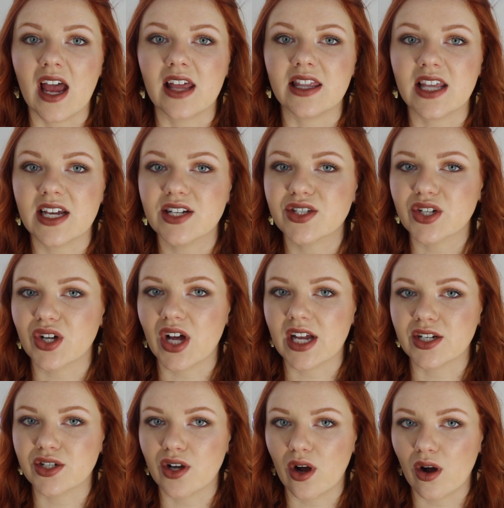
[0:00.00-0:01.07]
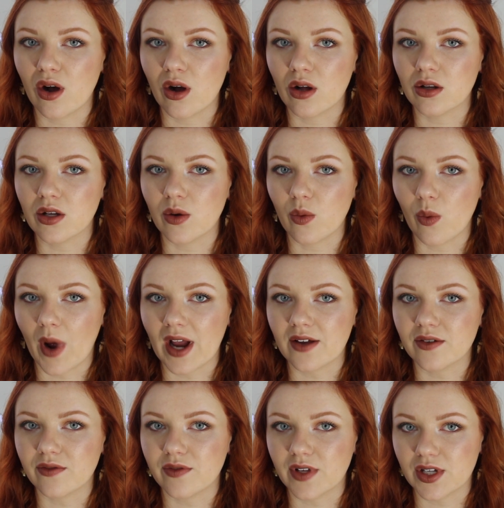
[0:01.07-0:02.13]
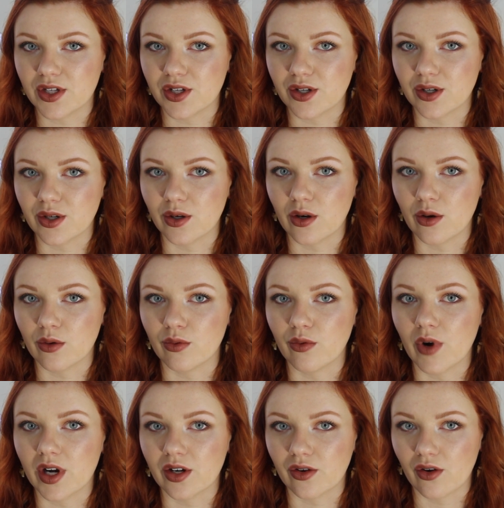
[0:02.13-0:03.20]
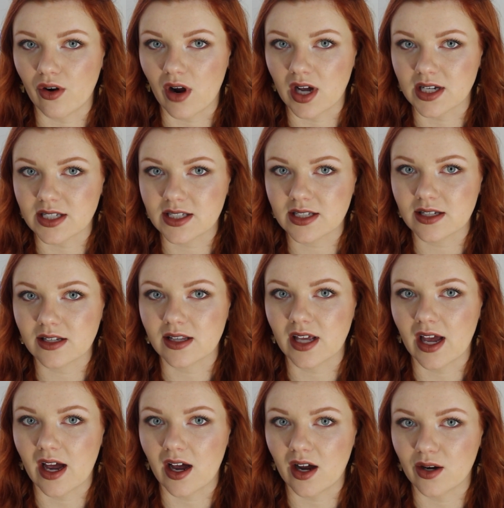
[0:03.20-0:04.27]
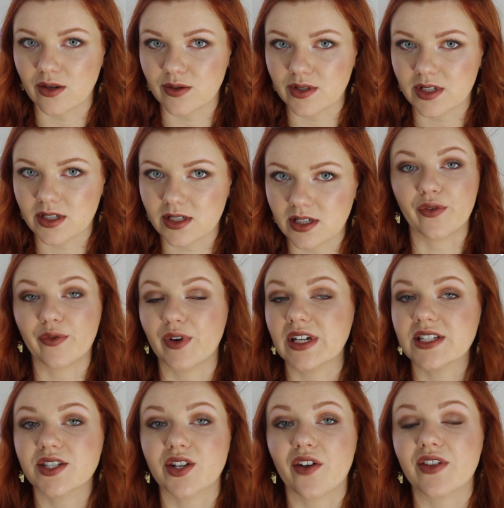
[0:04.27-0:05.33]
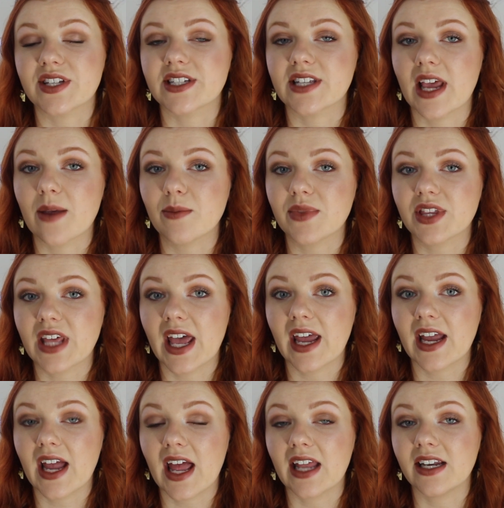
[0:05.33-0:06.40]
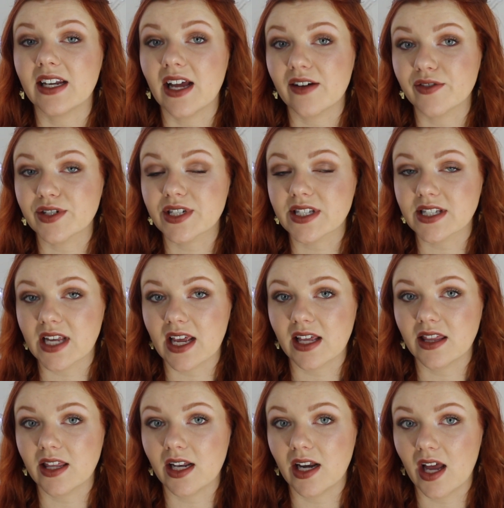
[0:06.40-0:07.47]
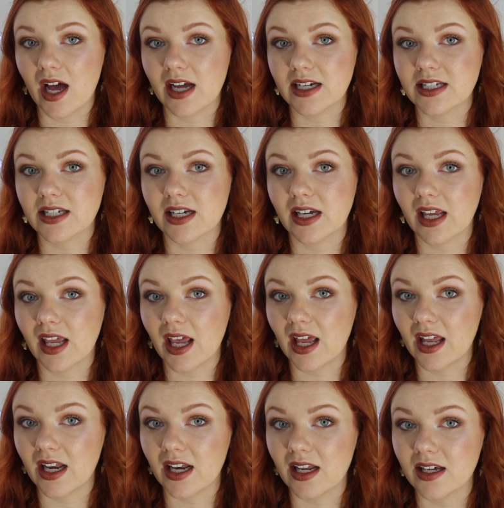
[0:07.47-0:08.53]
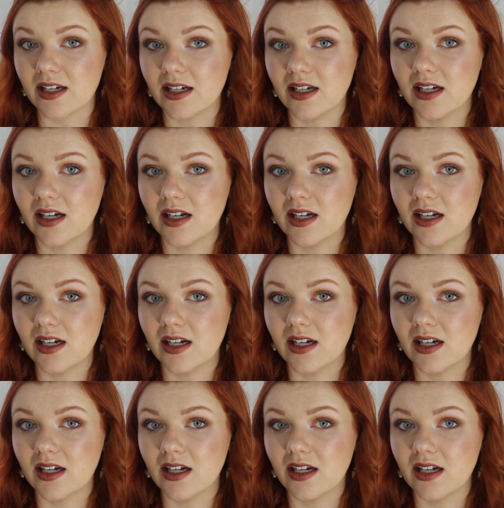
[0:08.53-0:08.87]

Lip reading: and they saw a tall white figure run across the house. Her friend saw the same thing and never stayed the night again.